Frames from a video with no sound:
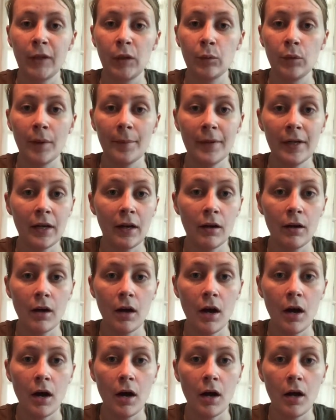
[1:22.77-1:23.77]
rubbing
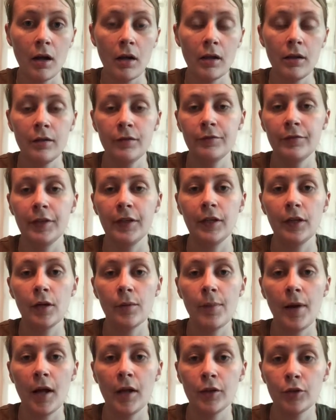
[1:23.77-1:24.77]
alcohol, fingernail
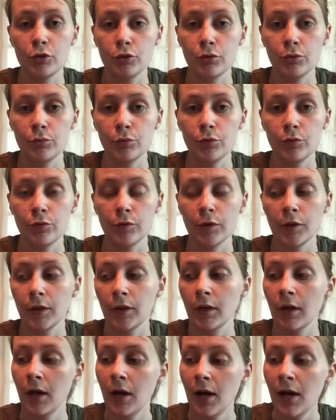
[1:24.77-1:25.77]
polish
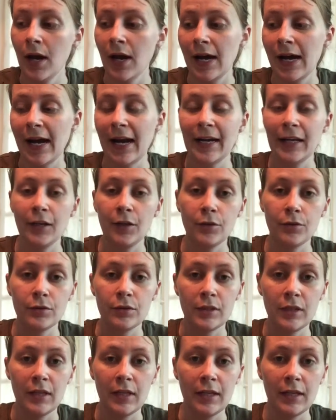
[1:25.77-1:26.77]
remover. I
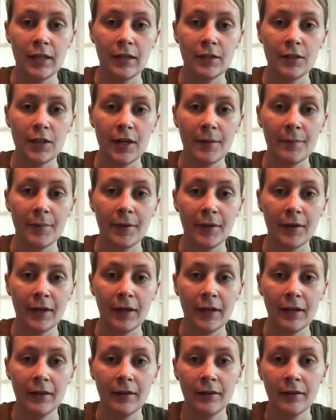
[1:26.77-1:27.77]
use the
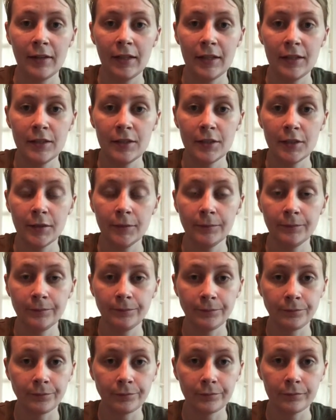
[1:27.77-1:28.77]
Jamberry cleanser.
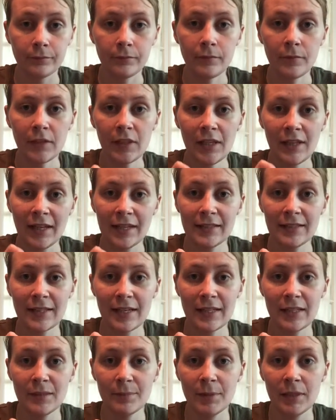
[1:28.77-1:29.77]
That's
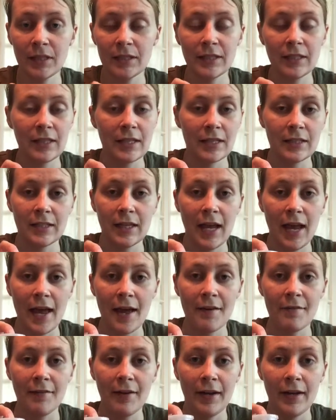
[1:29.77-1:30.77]
nice because it doesn't
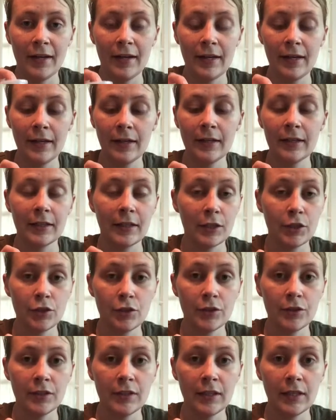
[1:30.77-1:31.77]
have any
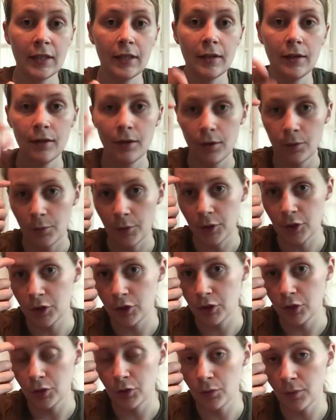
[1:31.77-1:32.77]
conditioners in it,
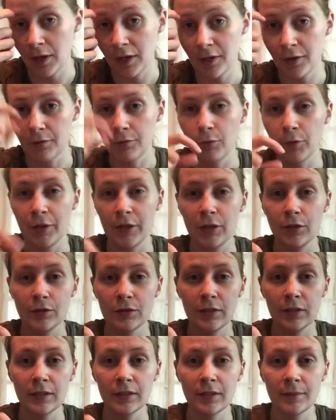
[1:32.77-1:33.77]
which you want to avoid
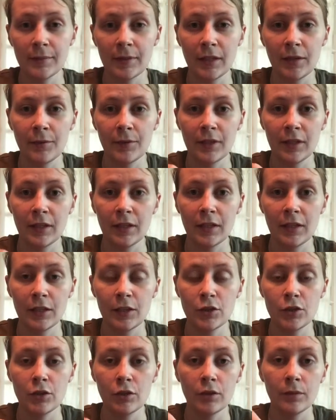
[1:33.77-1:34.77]
using something with a
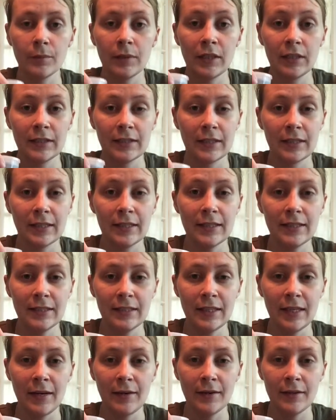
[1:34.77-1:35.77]
conditioner, because at this
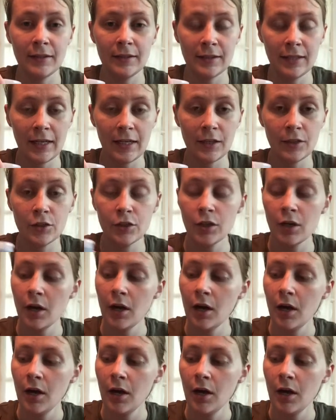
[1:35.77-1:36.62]
stage